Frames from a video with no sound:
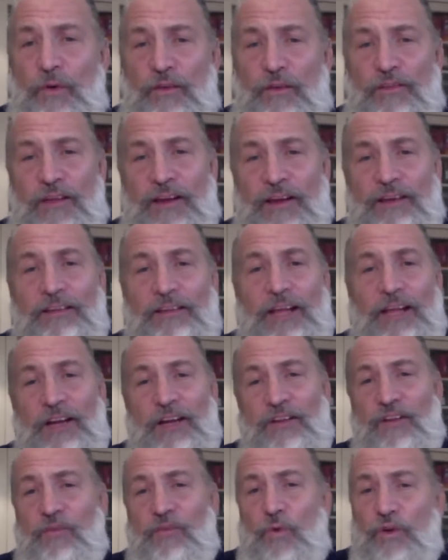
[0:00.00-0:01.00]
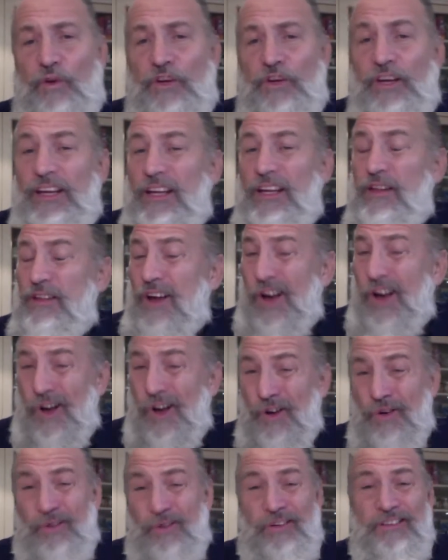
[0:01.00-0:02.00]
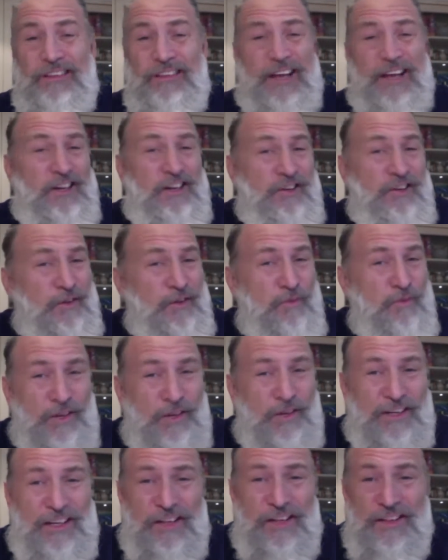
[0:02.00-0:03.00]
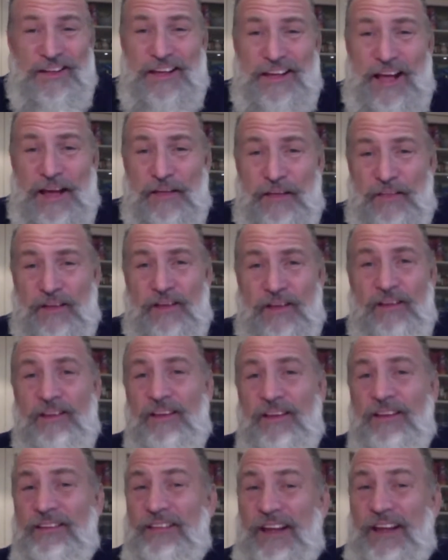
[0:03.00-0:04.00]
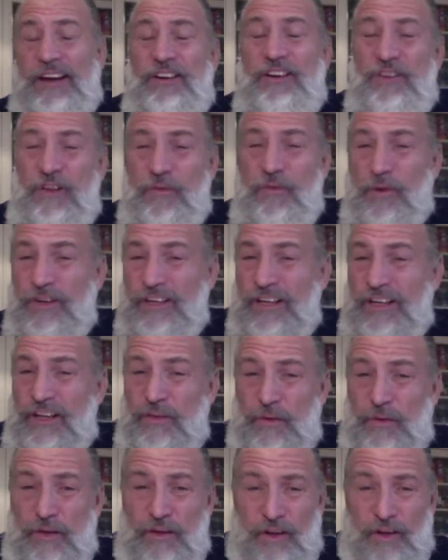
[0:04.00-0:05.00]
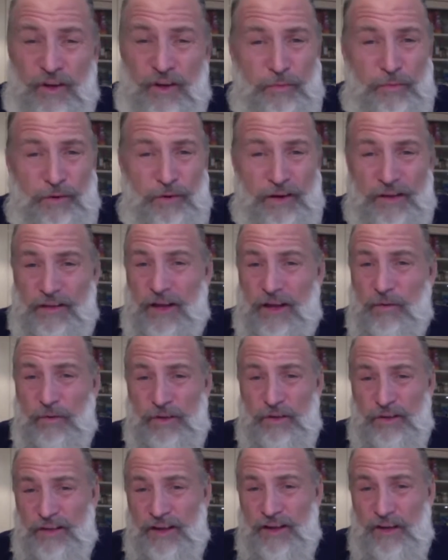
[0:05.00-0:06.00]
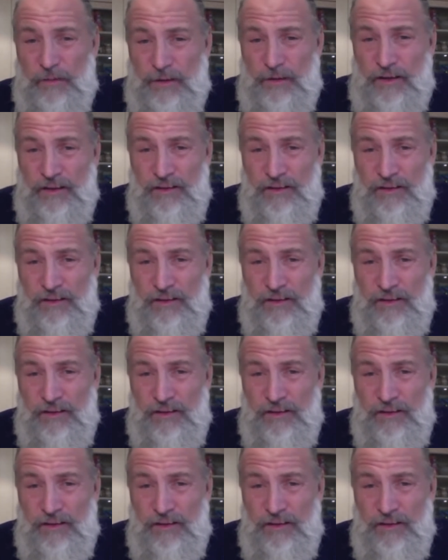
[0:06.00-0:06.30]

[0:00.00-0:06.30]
thing. Data is what you need to own. Data is what you need to gather. Data is what you need to interpret. Is that what you're telling me?